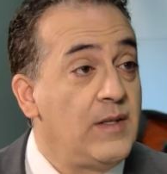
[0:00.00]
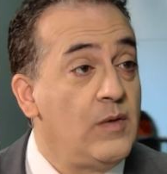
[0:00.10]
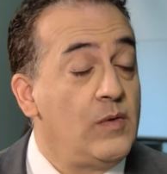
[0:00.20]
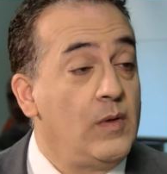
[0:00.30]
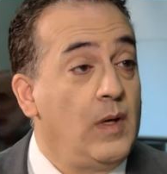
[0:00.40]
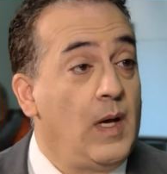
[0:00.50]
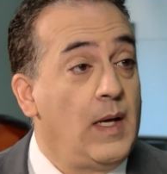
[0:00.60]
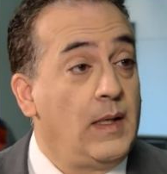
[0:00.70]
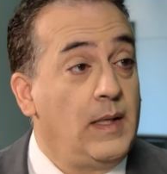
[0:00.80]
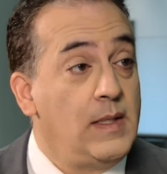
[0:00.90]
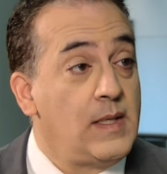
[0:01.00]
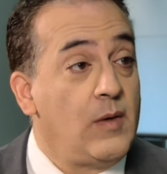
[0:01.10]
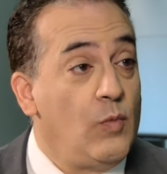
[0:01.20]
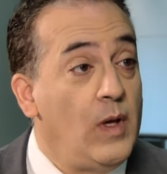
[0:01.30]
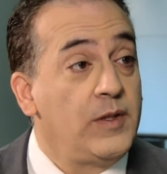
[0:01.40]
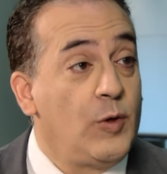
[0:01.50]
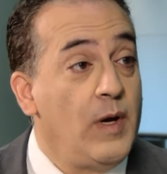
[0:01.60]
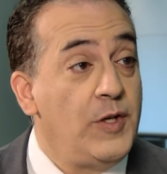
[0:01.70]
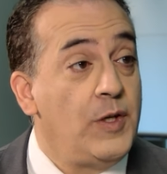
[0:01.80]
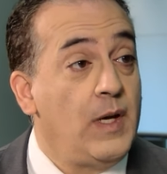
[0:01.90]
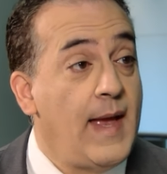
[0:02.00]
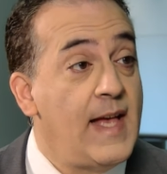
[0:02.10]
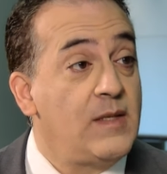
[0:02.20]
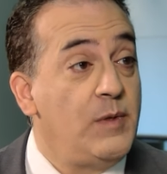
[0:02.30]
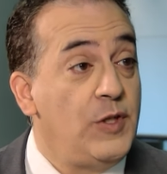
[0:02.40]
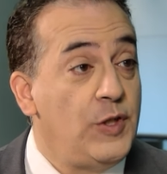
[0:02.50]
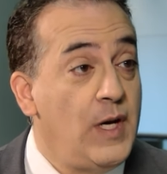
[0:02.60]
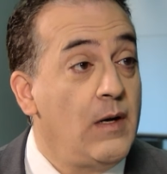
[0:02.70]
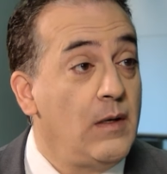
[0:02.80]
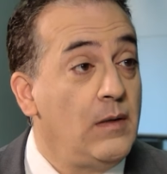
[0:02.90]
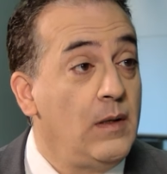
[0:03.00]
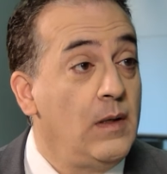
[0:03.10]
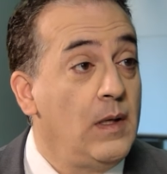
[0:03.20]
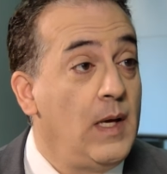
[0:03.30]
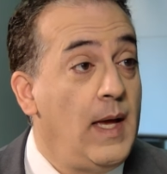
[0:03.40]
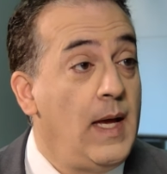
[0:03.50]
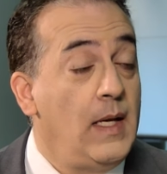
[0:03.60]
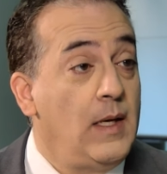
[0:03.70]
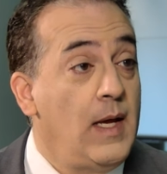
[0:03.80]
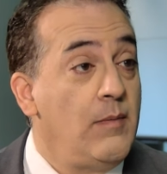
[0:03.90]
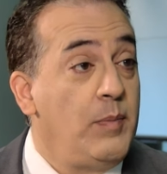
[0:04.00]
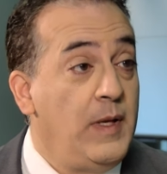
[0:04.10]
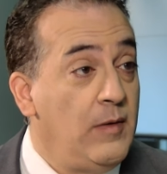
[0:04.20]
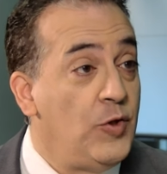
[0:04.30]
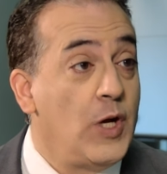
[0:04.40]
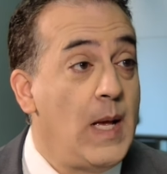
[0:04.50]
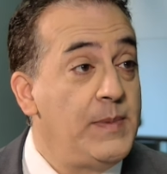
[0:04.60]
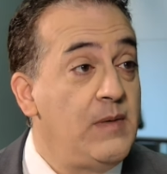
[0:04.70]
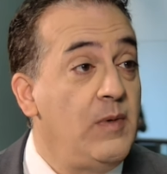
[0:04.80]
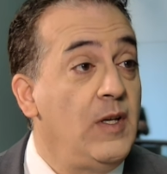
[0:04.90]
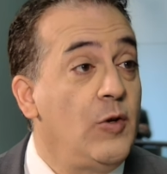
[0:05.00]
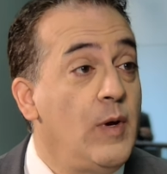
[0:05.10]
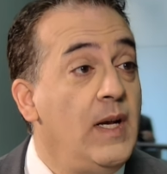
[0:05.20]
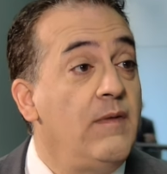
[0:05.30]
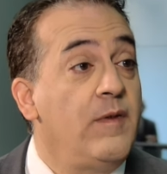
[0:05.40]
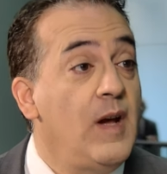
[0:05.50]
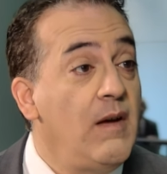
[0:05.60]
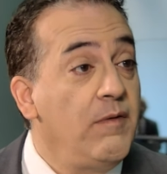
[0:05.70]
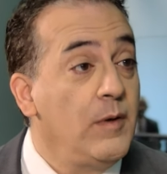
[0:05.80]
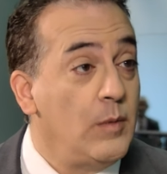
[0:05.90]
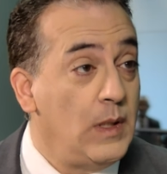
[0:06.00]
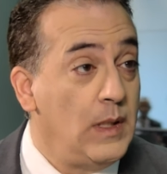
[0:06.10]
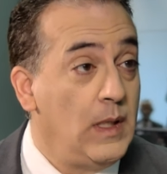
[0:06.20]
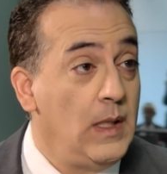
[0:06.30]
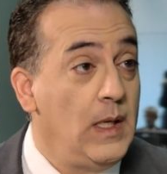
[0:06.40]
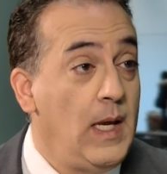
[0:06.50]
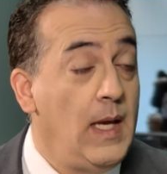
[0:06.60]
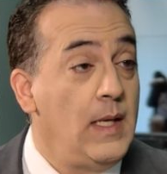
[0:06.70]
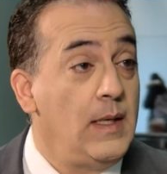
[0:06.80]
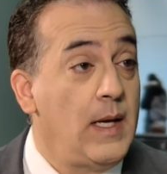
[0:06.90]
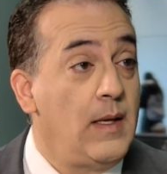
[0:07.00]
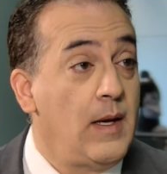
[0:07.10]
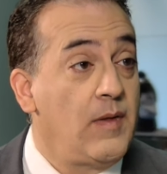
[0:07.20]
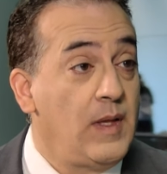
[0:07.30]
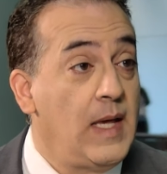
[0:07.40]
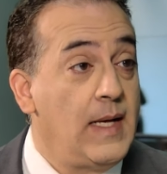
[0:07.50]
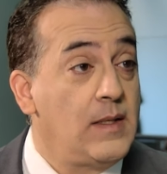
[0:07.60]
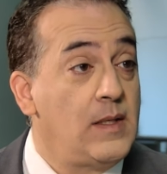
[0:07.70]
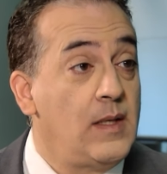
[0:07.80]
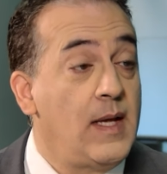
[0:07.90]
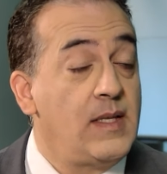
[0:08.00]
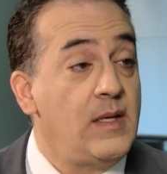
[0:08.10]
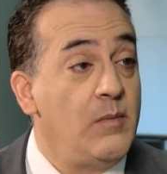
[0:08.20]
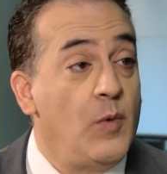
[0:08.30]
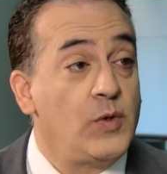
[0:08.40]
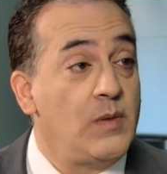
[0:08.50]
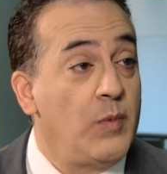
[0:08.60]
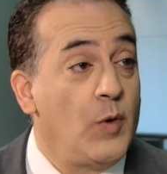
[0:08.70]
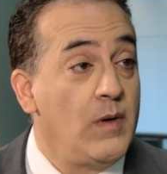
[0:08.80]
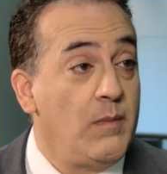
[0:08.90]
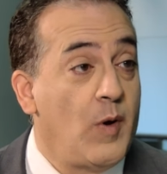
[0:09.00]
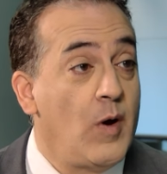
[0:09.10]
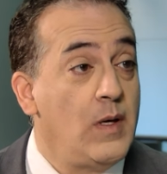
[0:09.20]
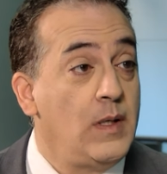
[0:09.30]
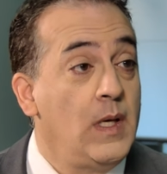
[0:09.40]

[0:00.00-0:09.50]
that, is that wealth creation has been shared. Yeah. And jobs have been created for everyone, mm-hmm. and I think that's the most important part.